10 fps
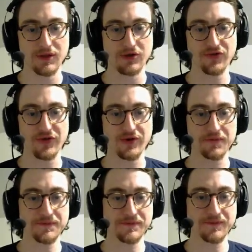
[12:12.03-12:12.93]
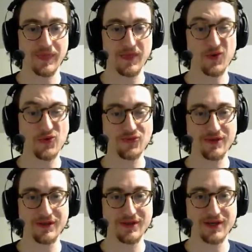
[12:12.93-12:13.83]
So,
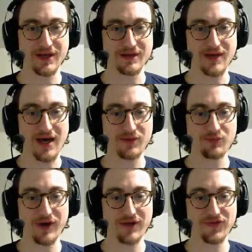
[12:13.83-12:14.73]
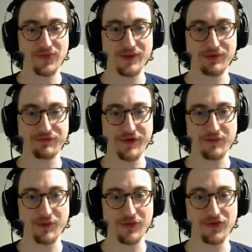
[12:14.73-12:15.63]
ultimately, yeah, not impressed with
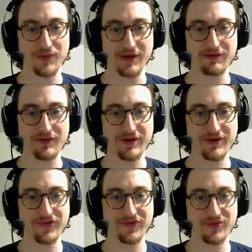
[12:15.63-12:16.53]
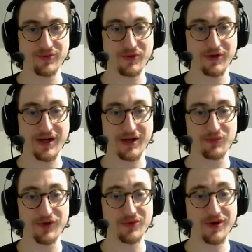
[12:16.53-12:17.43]
Phearamones, but everything else seems to be working out
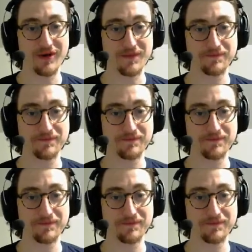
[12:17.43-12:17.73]
pretty well.